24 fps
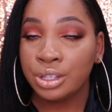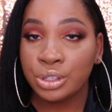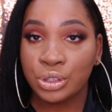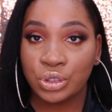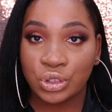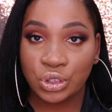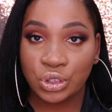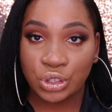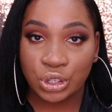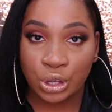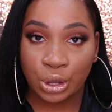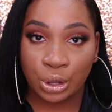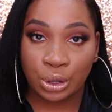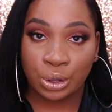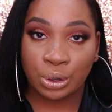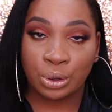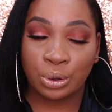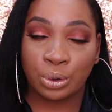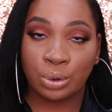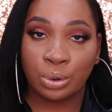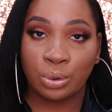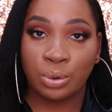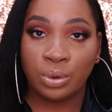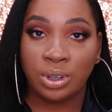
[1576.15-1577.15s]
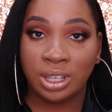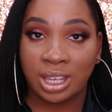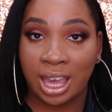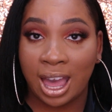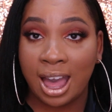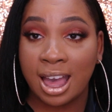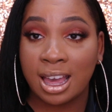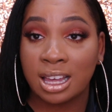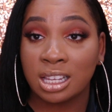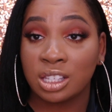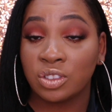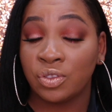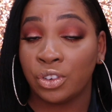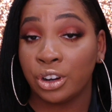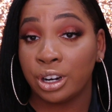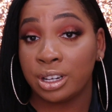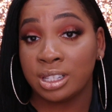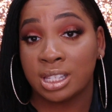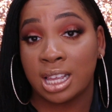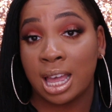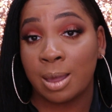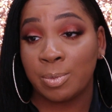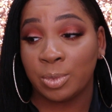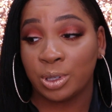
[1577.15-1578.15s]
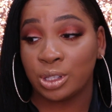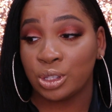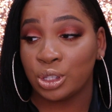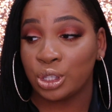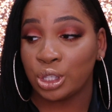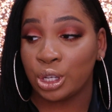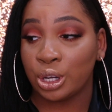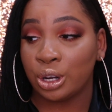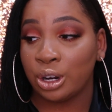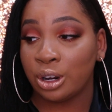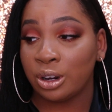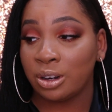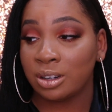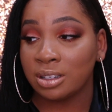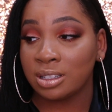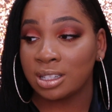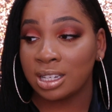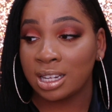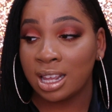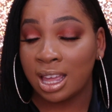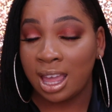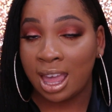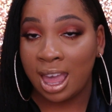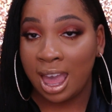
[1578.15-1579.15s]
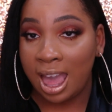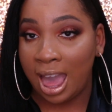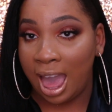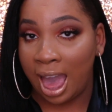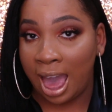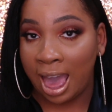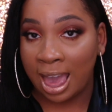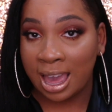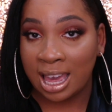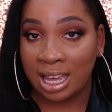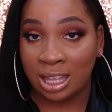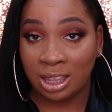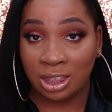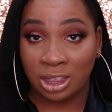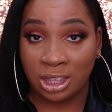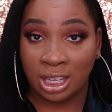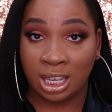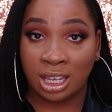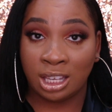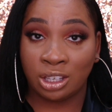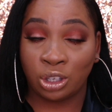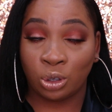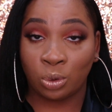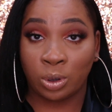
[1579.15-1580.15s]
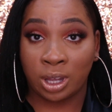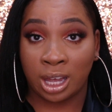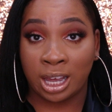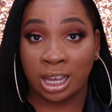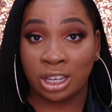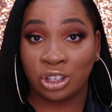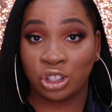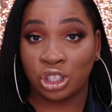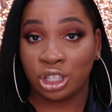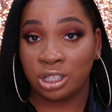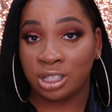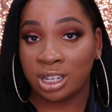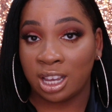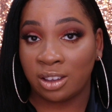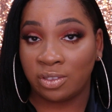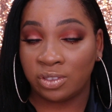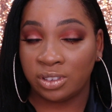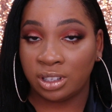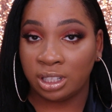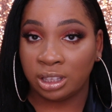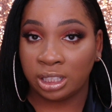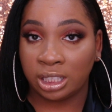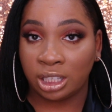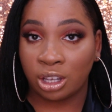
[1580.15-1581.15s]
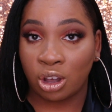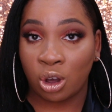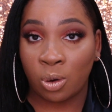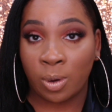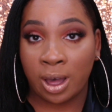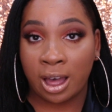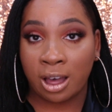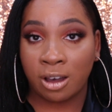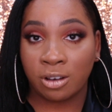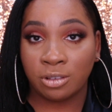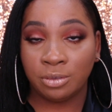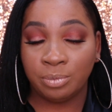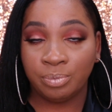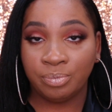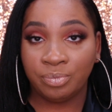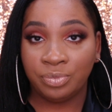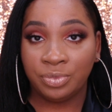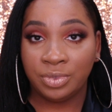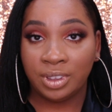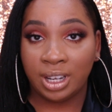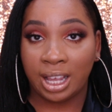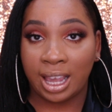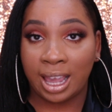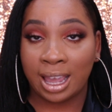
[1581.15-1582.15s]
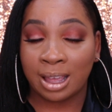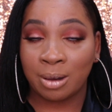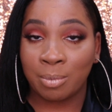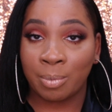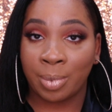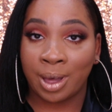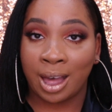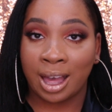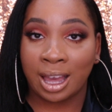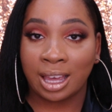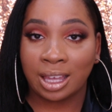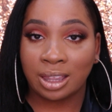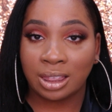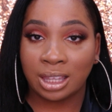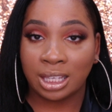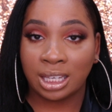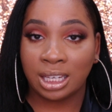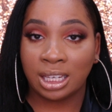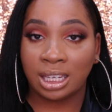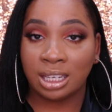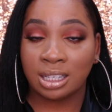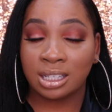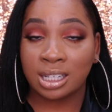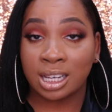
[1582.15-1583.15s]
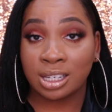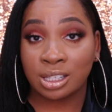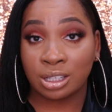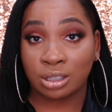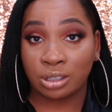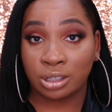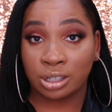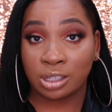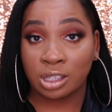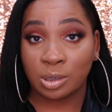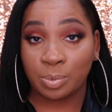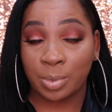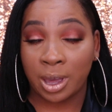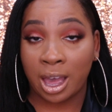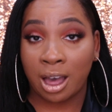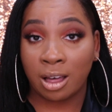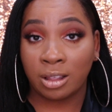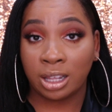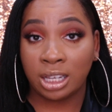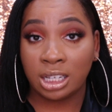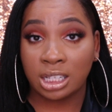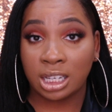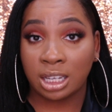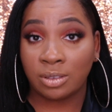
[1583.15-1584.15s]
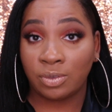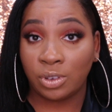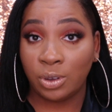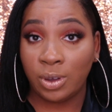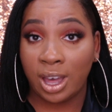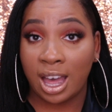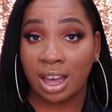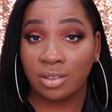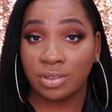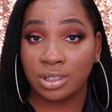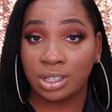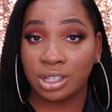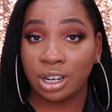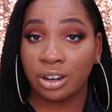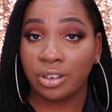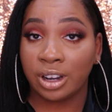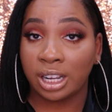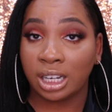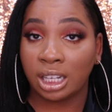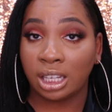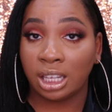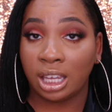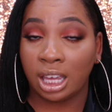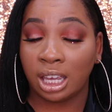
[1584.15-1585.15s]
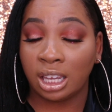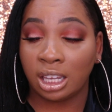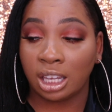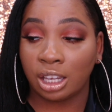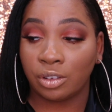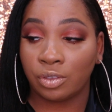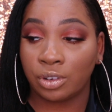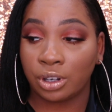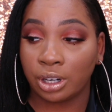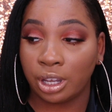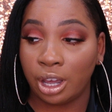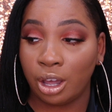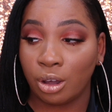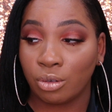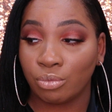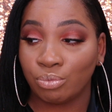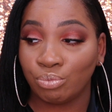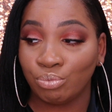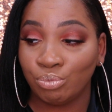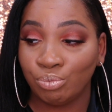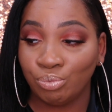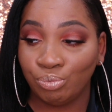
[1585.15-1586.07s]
So yeah, as far as I'm concerned, I think you guys should definitely go out and buy the Desert Dusk palette if you haven't already and give it a go.